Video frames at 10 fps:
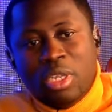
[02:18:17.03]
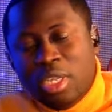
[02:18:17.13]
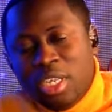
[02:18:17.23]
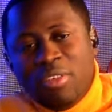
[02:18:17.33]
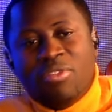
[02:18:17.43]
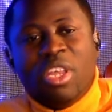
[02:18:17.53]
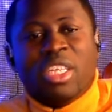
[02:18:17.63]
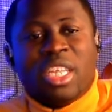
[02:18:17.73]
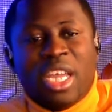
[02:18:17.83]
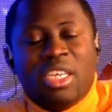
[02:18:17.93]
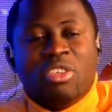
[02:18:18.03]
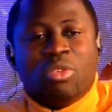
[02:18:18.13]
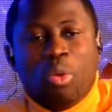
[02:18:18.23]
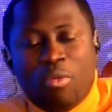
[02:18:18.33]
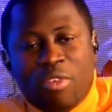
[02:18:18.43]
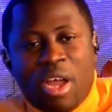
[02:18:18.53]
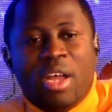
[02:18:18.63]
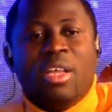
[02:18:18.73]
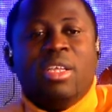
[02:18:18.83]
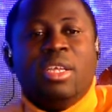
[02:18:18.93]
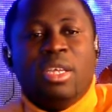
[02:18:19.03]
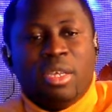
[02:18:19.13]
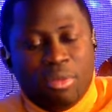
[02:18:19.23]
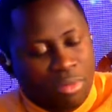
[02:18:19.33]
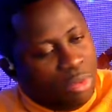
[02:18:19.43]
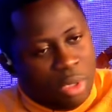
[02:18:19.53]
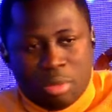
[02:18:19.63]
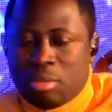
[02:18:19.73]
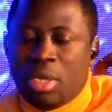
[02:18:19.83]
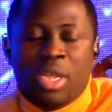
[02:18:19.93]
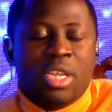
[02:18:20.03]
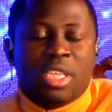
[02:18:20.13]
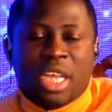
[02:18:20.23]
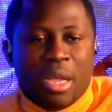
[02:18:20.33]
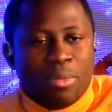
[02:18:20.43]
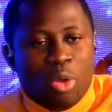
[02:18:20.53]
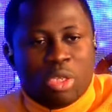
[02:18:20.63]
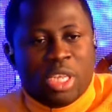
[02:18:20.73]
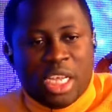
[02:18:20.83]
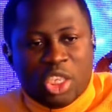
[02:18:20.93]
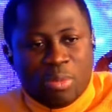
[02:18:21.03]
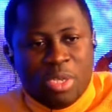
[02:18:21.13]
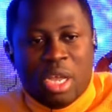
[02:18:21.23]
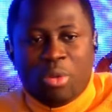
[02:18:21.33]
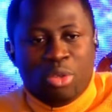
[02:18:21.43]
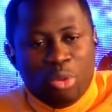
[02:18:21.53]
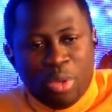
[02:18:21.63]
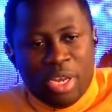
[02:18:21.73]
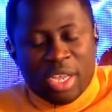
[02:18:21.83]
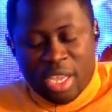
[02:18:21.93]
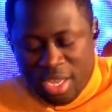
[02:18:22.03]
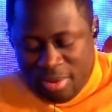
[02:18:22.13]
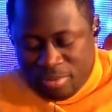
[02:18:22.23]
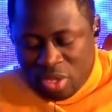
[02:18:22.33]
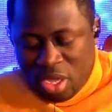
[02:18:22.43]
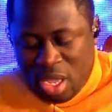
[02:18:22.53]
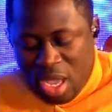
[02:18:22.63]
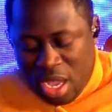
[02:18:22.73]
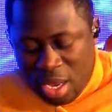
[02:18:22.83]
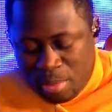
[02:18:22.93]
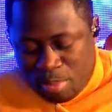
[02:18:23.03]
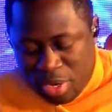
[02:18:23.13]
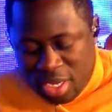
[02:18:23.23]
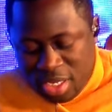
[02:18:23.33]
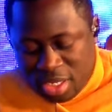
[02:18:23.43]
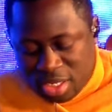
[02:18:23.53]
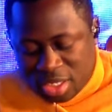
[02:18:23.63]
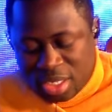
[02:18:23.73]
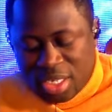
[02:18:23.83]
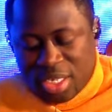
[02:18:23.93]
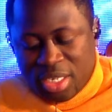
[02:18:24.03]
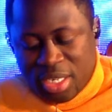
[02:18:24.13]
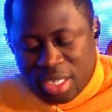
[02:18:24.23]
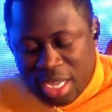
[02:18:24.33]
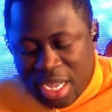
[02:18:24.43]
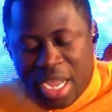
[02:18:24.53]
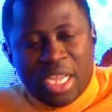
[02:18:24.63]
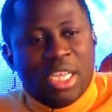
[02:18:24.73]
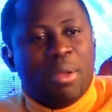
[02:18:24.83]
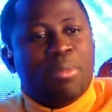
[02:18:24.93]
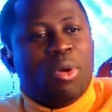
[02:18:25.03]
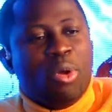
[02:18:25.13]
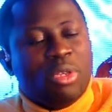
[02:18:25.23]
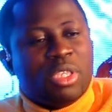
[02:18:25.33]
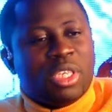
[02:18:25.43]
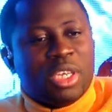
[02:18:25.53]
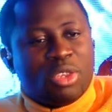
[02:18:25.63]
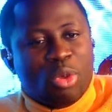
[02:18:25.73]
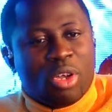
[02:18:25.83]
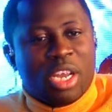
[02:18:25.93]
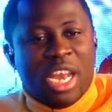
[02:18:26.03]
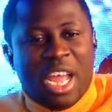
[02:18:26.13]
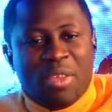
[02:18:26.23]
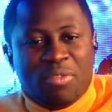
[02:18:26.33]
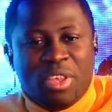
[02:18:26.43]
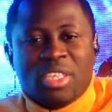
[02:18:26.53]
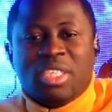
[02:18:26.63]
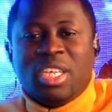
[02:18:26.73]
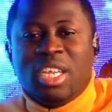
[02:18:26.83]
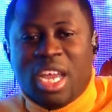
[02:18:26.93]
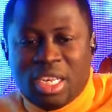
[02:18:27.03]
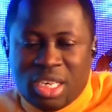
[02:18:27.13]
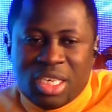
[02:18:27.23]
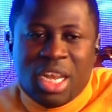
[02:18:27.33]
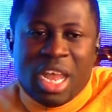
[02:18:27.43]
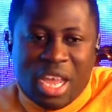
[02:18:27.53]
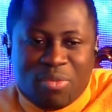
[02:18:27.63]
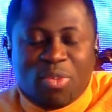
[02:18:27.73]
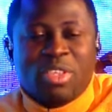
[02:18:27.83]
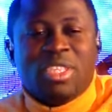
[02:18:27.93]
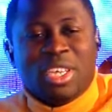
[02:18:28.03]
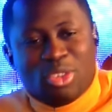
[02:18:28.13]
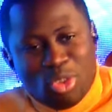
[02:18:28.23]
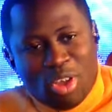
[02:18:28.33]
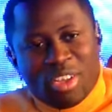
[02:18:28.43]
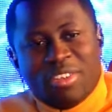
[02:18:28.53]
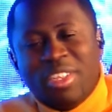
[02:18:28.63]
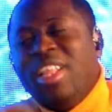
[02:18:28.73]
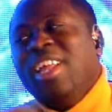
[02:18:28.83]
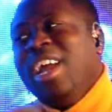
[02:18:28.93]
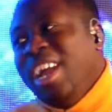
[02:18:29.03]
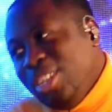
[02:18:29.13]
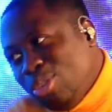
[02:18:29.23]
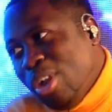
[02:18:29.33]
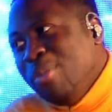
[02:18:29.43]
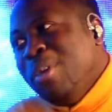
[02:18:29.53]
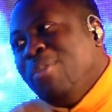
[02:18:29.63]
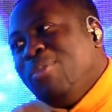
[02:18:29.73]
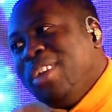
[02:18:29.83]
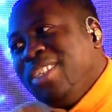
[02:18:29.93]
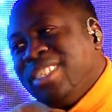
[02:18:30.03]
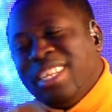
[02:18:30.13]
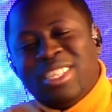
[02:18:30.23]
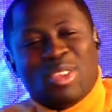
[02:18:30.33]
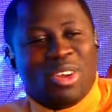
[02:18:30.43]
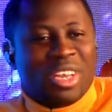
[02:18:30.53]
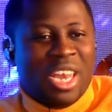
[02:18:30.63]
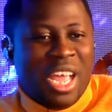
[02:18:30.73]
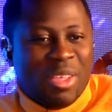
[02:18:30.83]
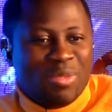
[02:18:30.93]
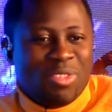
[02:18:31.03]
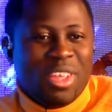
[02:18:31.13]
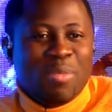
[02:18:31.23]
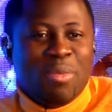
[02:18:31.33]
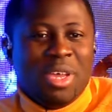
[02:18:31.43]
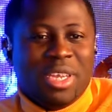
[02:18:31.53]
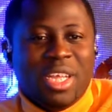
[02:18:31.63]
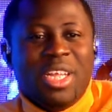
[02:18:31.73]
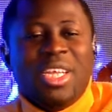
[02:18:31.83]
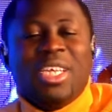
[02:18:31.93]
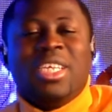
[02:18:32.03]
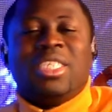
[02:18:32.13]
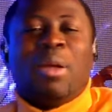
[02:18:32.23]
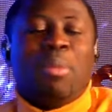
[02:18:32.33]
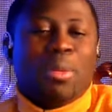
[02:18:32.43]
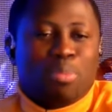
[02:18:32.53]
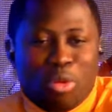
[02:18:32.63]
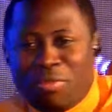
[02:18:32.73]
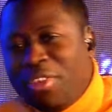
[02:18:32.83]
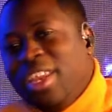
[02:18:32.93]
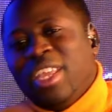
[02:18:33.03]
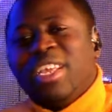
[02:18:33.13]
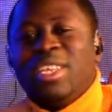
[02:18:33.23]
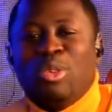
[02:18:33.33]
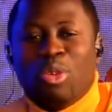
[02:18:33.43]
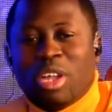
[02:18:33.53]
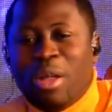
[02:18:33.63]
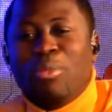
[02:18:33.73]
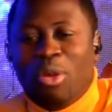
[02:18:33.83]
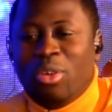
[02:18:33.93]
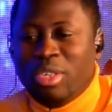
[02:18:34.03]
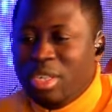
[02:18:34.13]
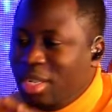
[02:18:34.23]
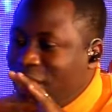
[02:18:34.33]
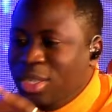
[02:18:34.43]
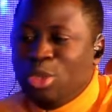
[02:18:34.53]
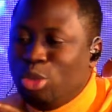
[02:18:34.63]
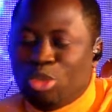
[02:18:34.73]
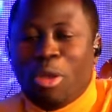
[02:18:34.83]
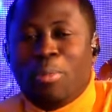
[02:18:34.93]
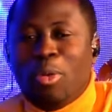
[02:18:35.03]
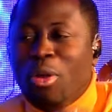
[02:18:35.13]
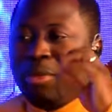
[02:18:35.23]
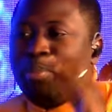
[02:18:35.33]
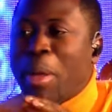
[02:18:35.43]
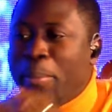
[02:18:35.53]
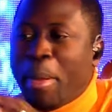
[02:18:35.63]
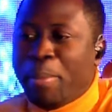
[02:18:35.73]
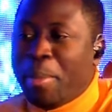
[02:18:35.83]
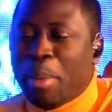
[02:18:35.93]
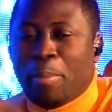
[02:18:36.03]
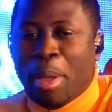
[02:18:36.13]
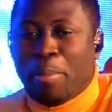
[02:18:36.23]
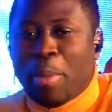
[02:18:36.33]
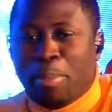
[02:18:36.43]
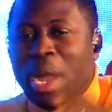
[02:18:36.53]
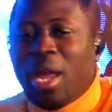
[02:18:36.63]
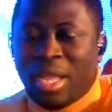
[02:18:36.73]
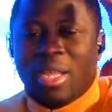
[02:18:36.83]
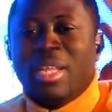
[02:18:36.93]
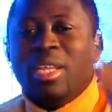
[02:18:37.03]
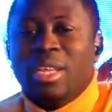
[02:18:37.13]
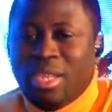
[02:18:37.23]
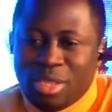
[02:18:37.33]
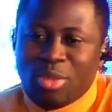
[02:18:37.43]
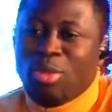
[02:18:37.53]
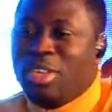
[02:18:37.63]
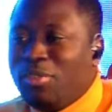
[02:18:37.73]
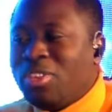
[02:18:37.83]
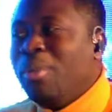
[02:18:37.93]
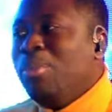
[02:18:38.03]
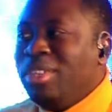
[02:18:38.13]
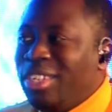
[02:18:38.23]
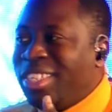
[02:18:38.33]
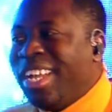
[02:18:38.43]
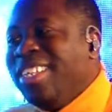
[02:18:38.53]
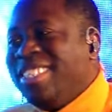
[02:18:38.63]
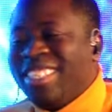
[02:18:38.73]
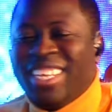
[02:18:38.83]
If the 10 is over, anytime God touch me, I'll do it again. And please, I am on TikTok live. Yesterday, I did live on TikTok. I tried my first TikTok live. Amen. It's about prophetic. You come on, you jump on, pa, pa, pa, pa, pa, pa, pa. You give somebody a chance.